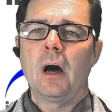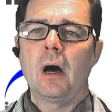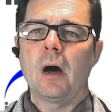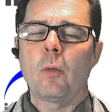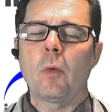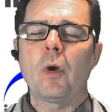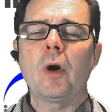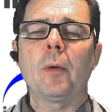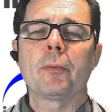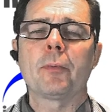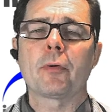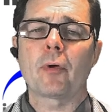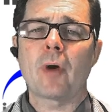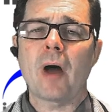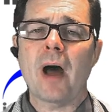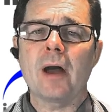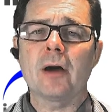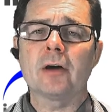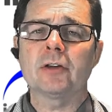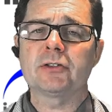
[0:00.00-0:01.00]
Well,
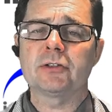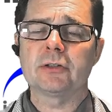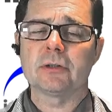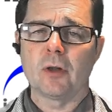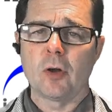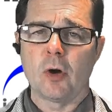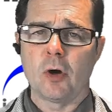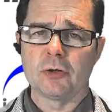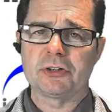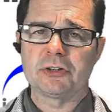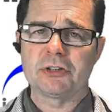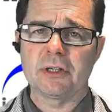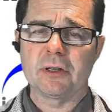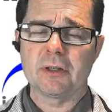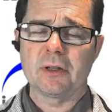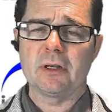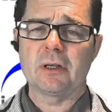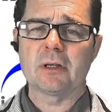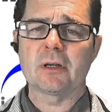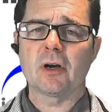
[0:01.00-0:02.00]
prior to launching,
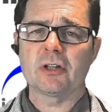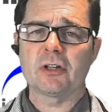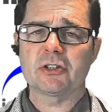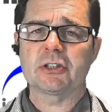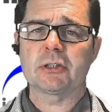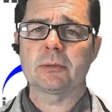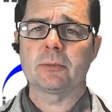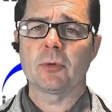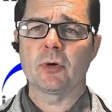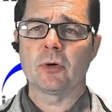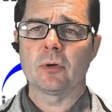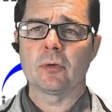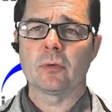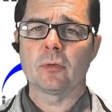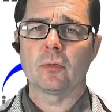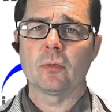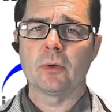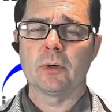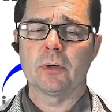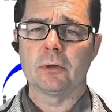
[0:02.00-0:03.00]
the customer
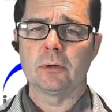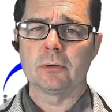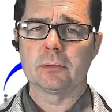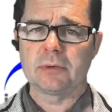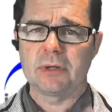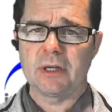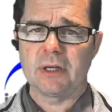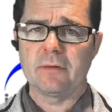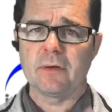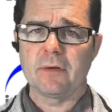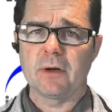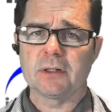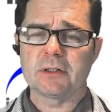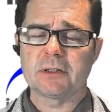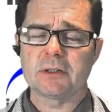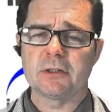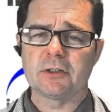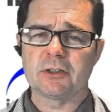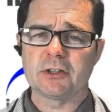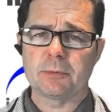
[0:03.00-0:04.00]
will give us
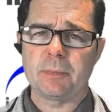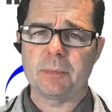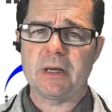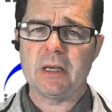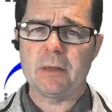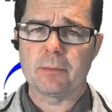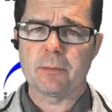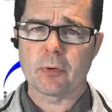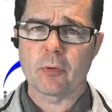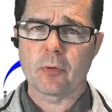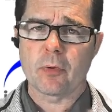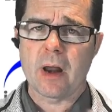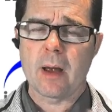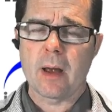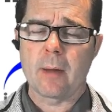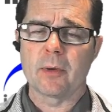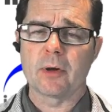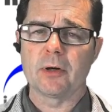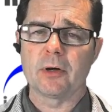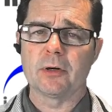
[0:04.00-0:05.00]
the speed
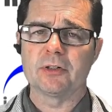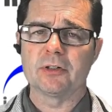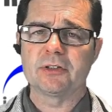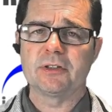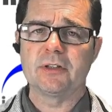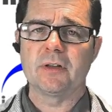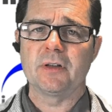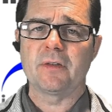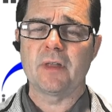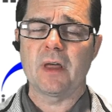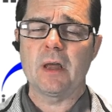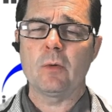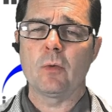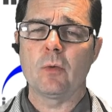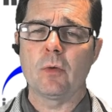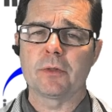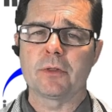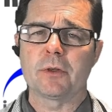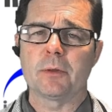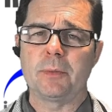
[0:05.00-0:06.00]
parameters that they
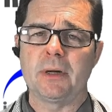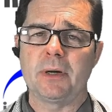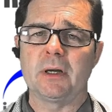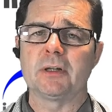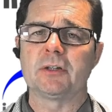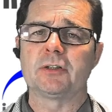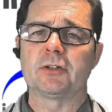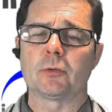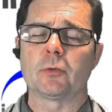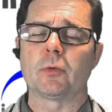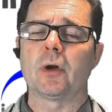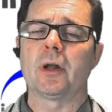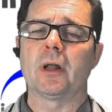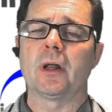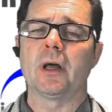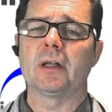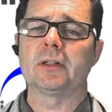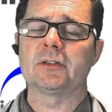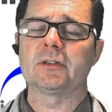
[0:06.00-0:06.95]
want the pig to run at.